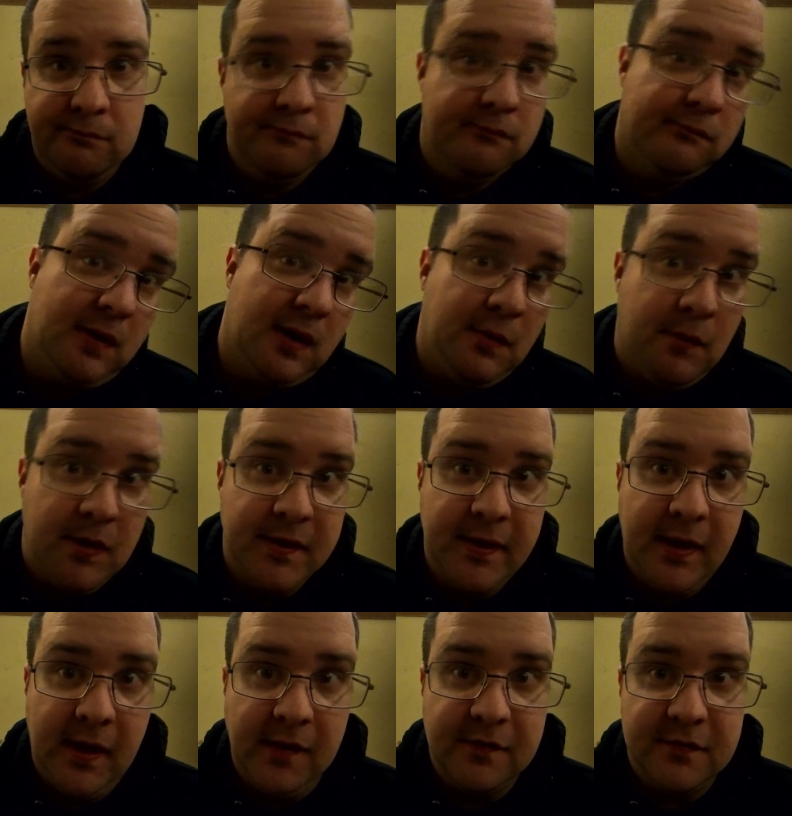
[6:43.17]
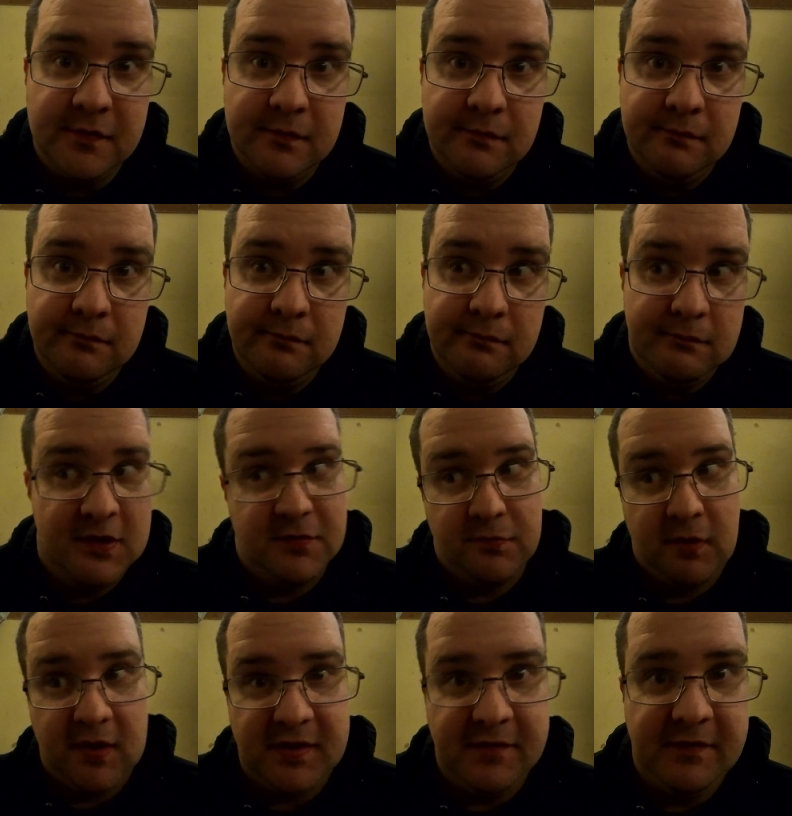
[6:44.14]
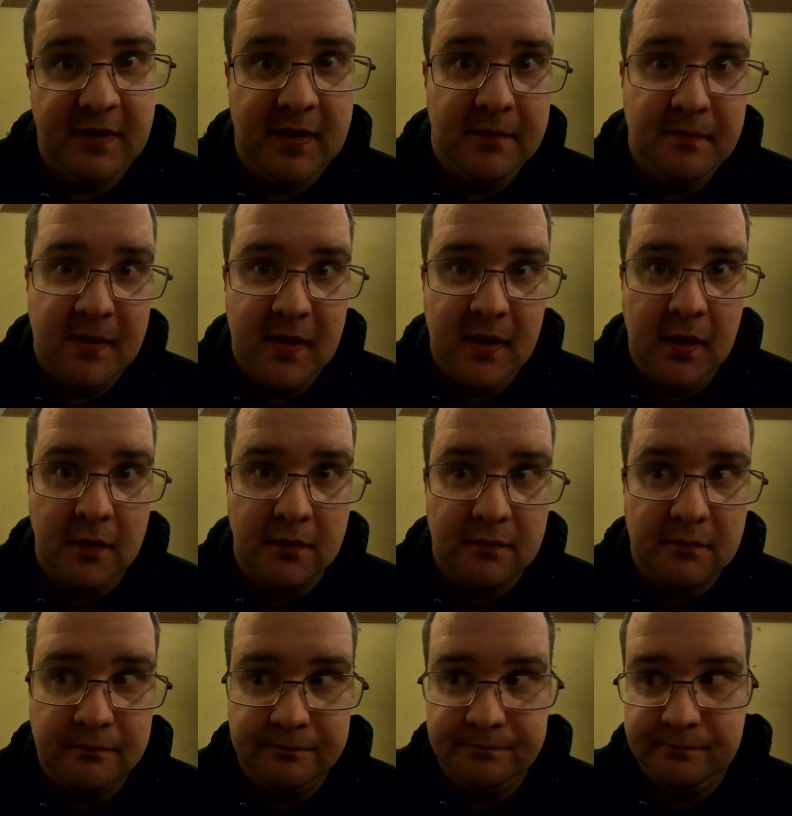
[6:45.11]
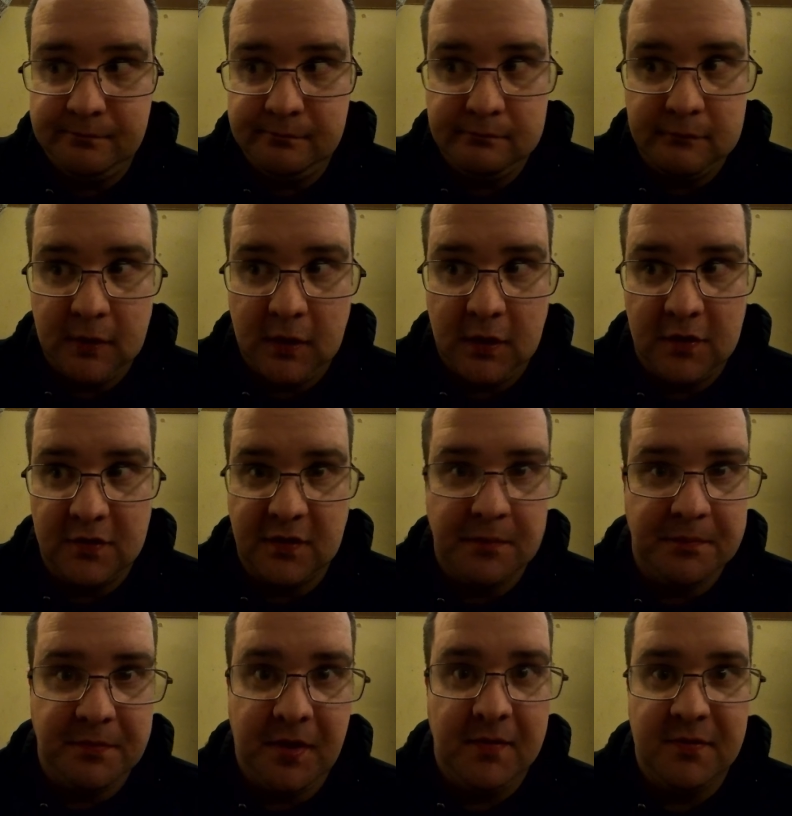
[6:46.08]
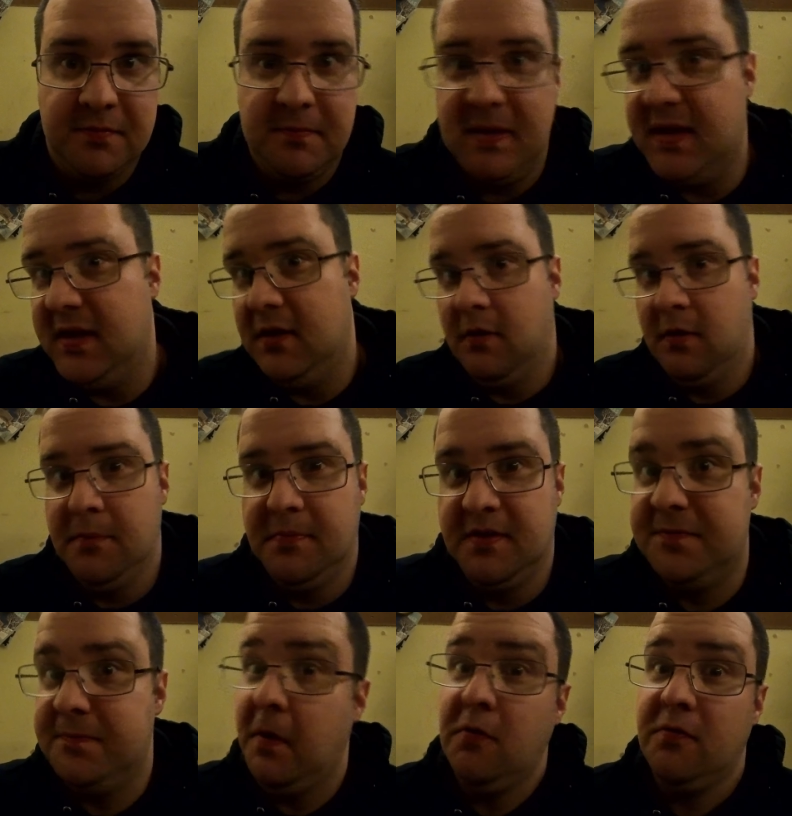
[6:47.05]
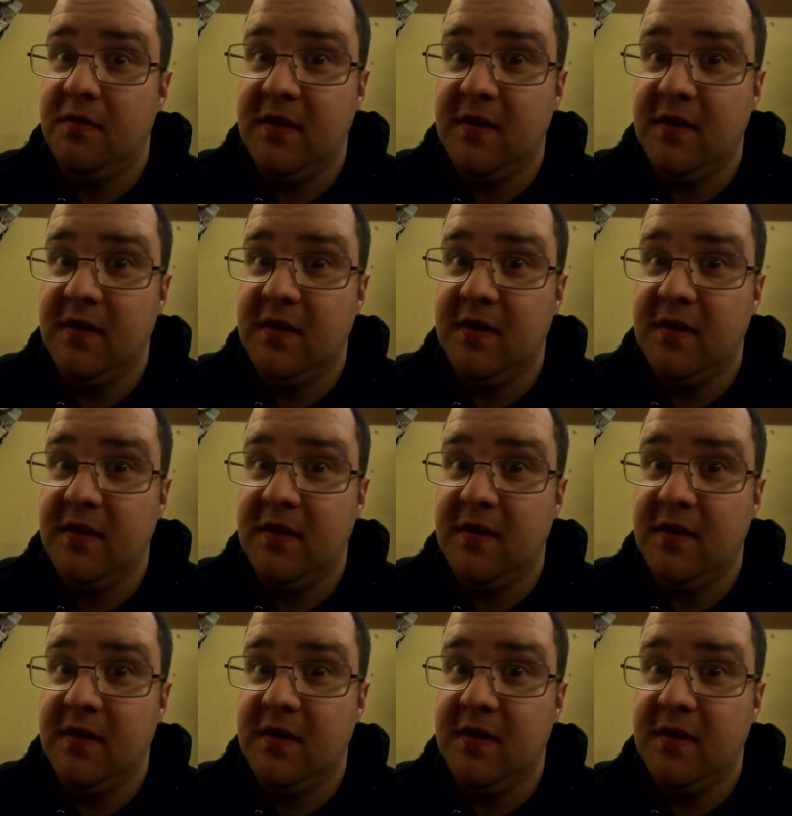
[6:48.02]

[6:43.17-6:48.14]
My one does. That's why I developed my own. Because sometimes making your own bespoke